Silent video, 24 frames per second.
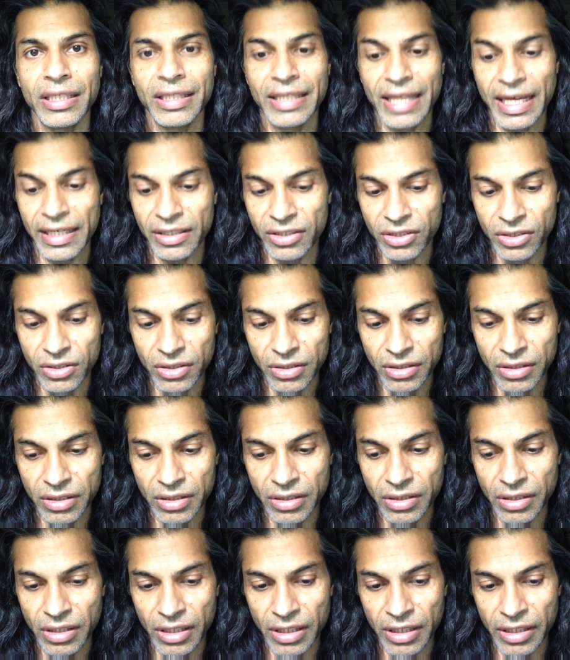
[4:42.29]
that
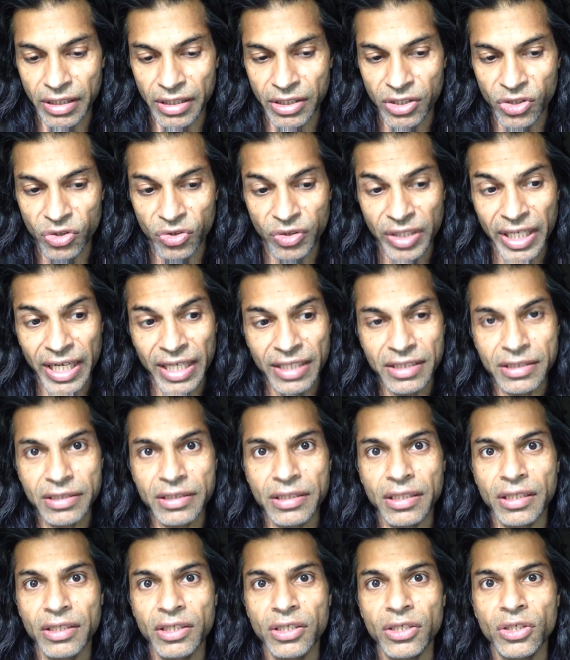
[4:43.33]
uh,
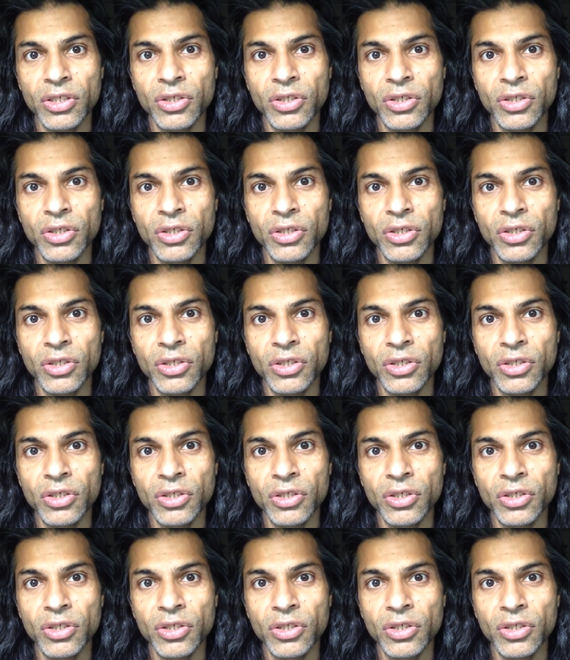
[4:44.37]
creates a